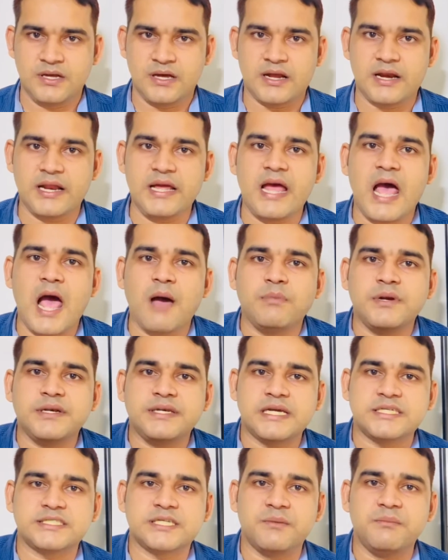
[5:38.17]

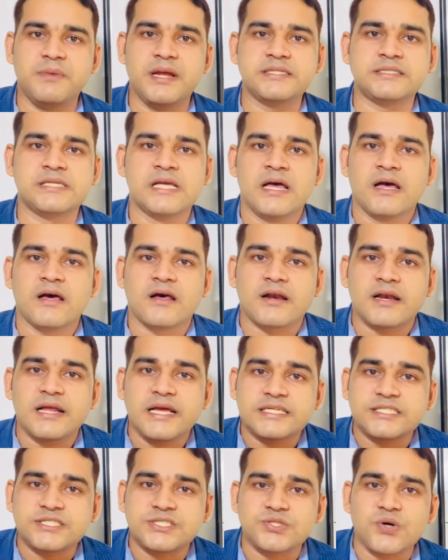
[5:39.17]
Rehabilitation means
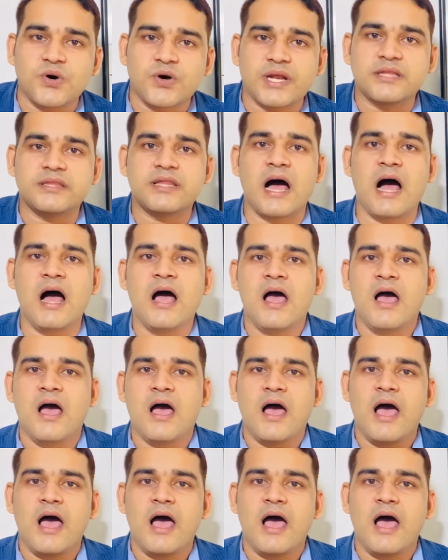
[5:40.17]
restoring the